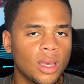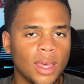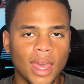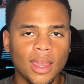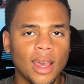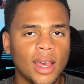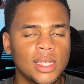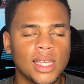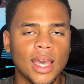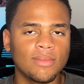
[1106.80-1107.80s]
And guys,
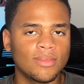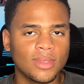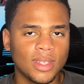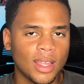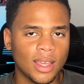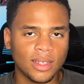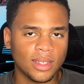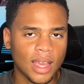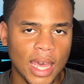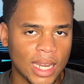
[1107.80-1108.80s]
I
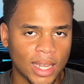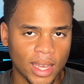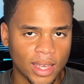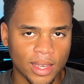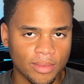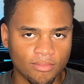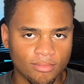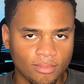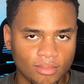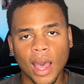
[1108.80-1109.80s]
didn't like it.
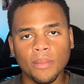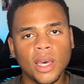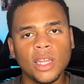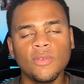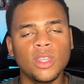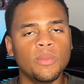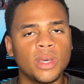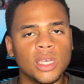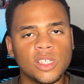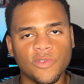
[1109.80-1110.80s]
I'm not even the
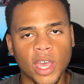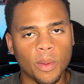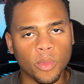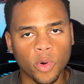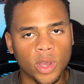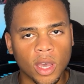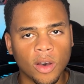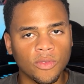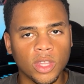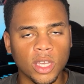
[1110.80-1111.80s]
biggest fanboy
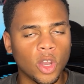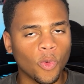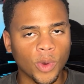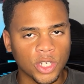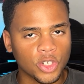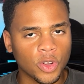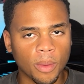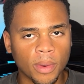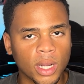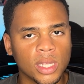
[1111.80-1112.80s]
of the original
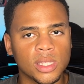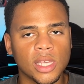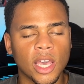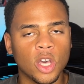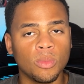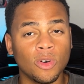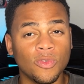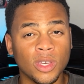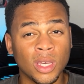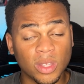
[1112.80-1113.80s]
American Psycho
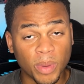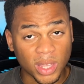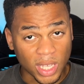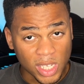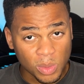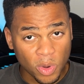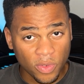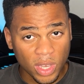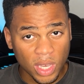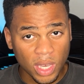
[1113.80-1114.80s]
movie, but this
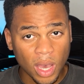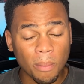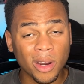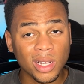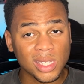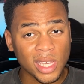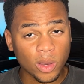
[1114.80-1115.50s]
movie, American Psycho